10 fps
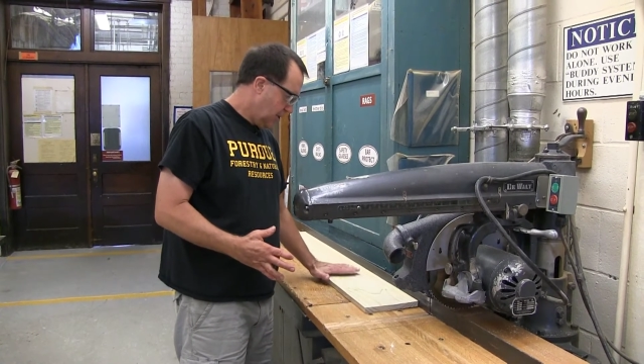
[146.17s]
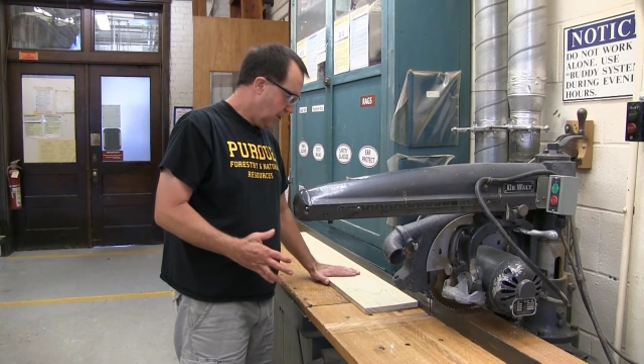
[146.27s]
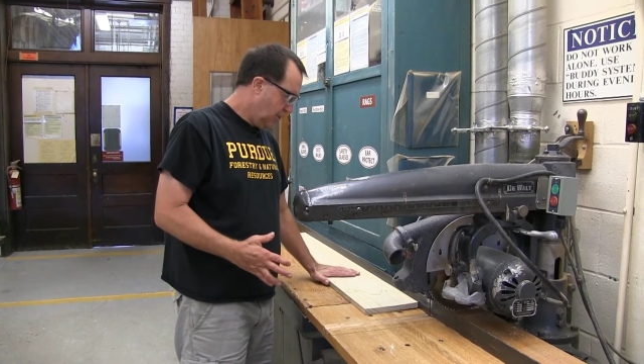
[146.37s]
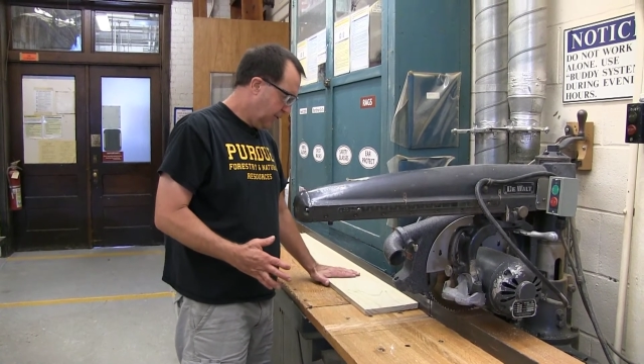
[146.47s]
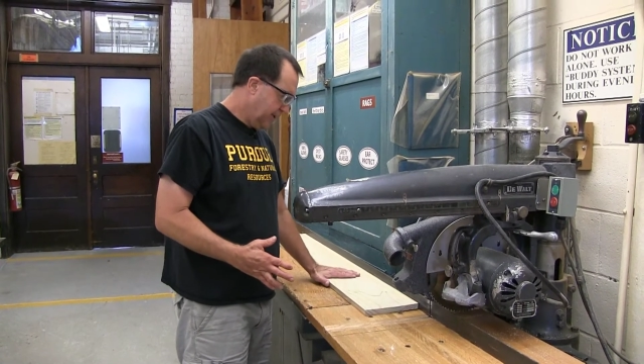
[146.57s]

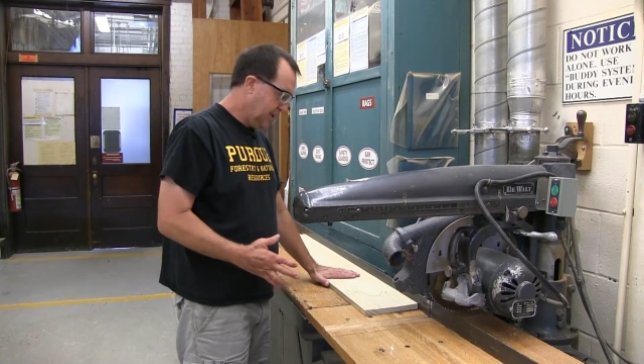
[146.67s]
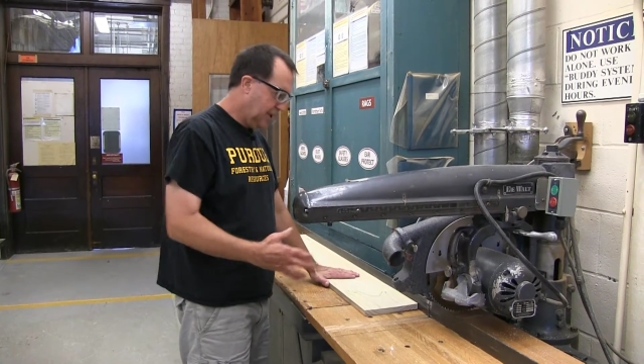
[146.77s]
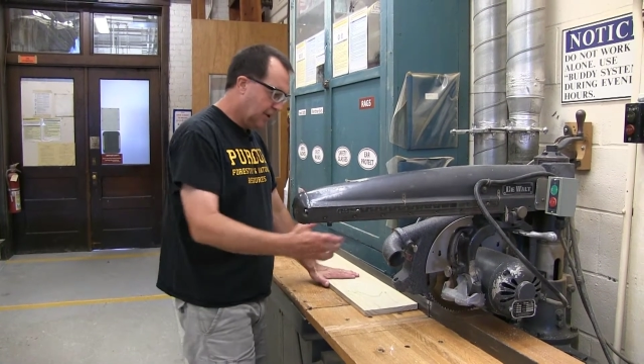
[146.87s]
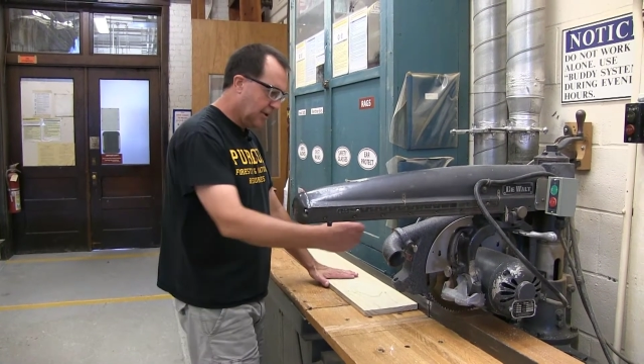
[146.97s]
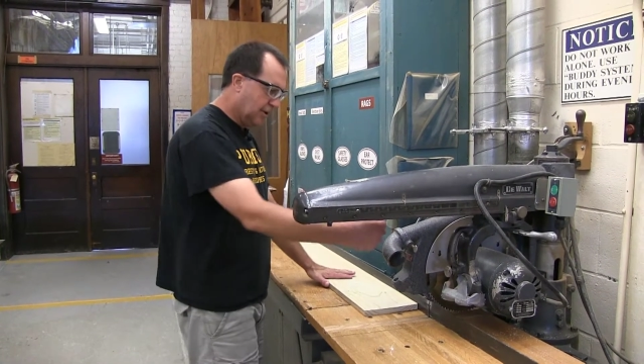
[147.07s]
hold it
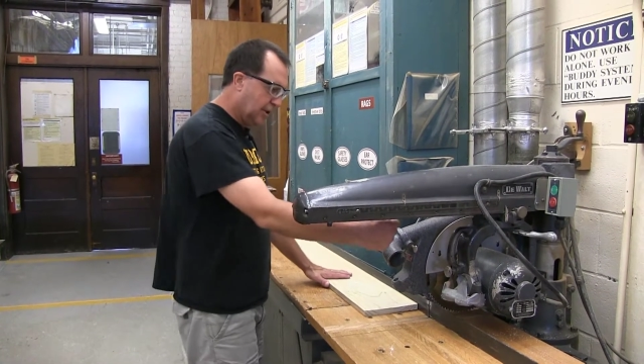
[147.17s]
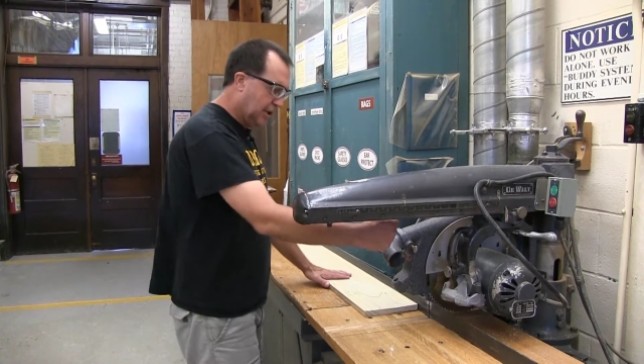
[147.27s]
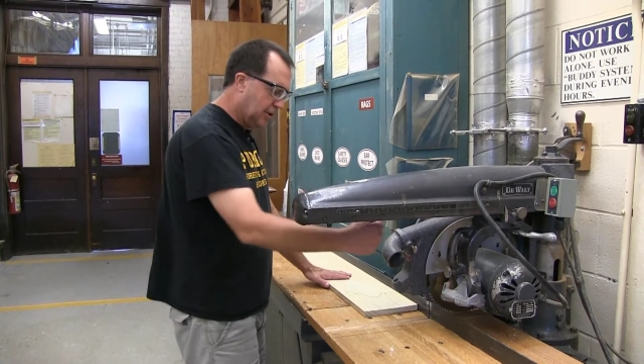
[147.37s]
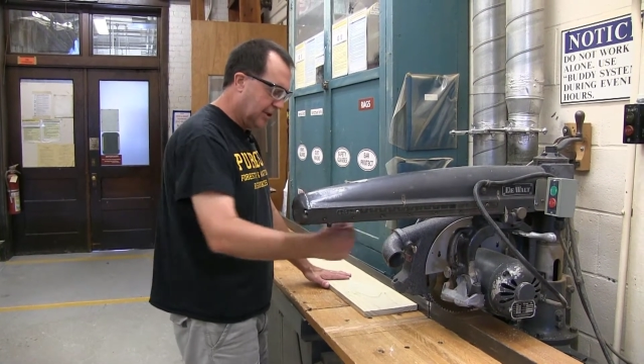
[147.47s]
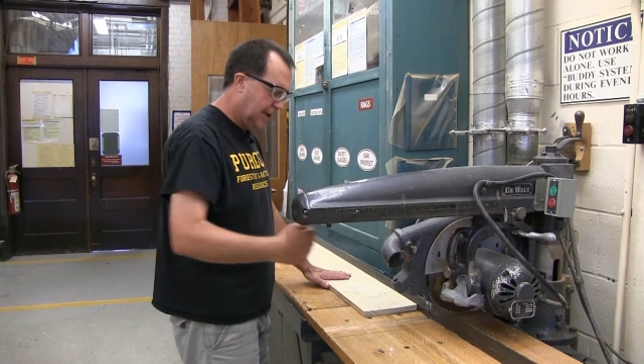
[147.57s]
here
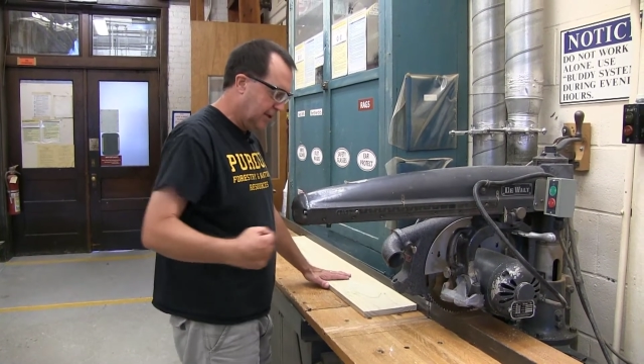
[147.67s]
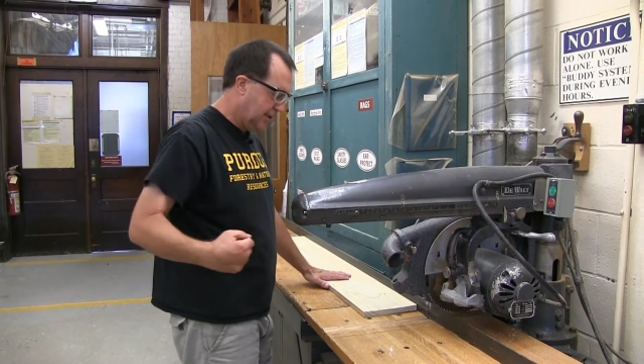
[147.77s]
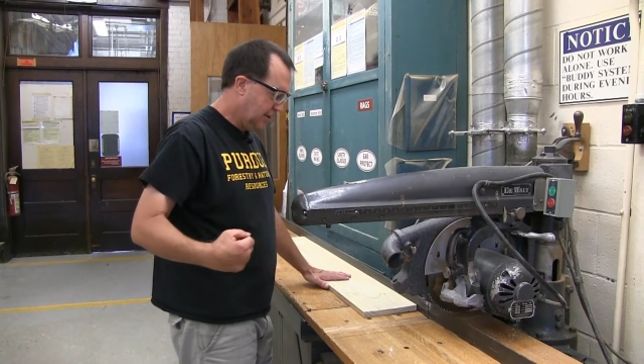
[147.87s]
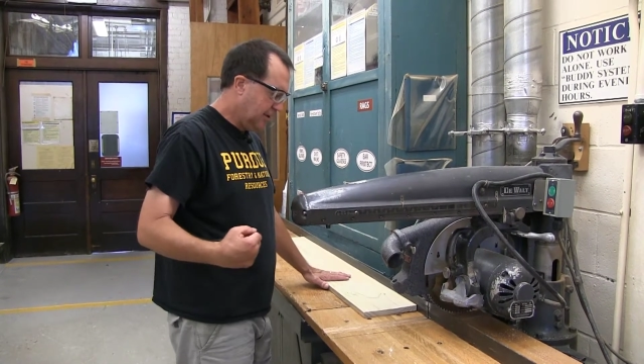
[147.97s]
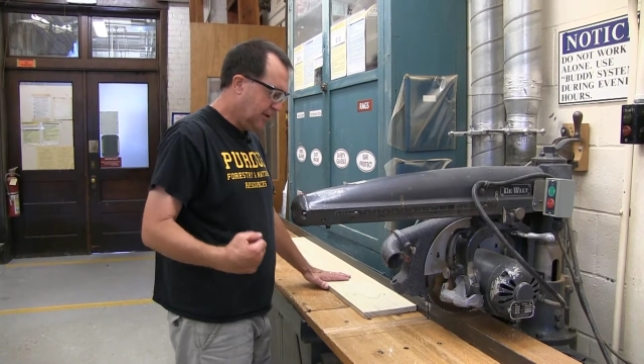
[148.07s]
and I'll cut
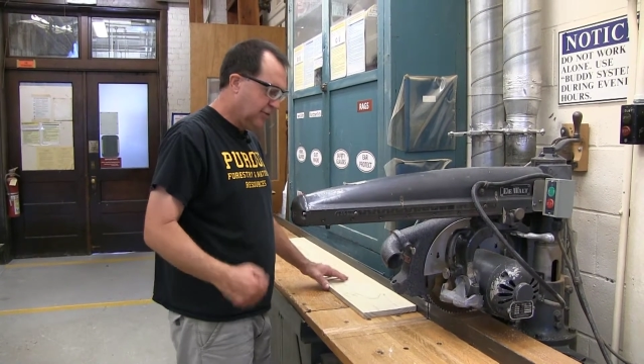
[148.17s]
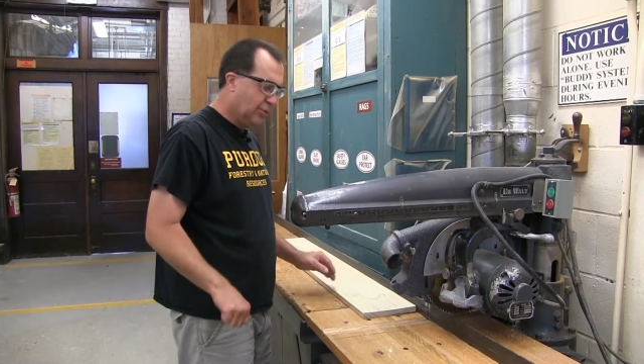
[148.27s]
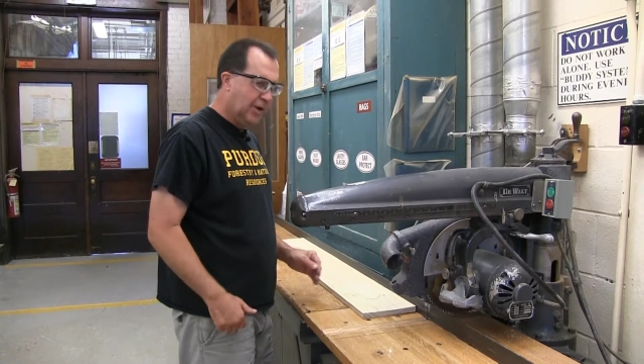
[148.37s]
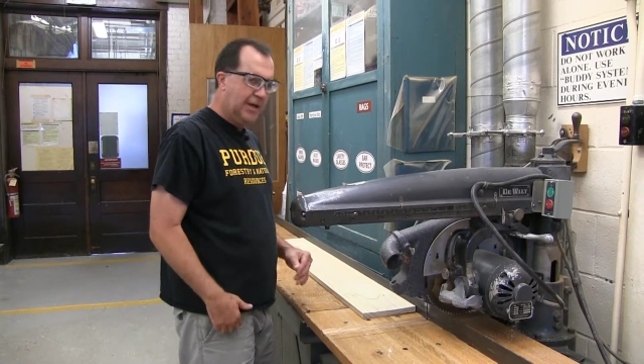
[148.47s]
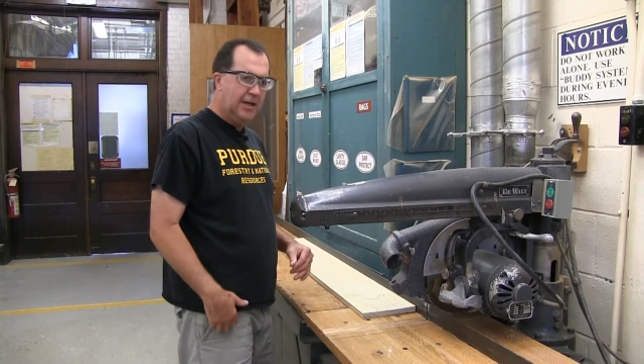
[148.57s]
this
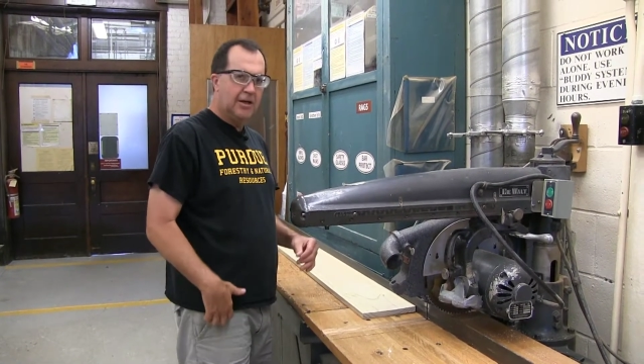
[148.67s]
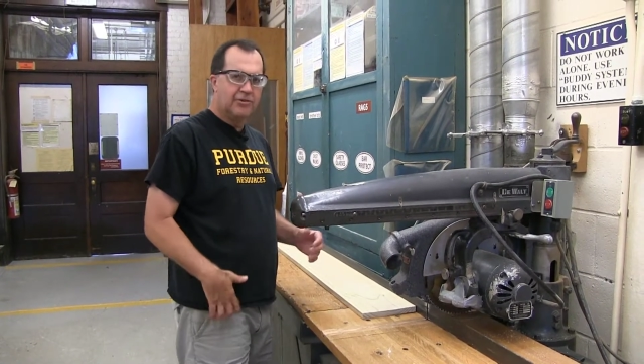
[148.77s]
way.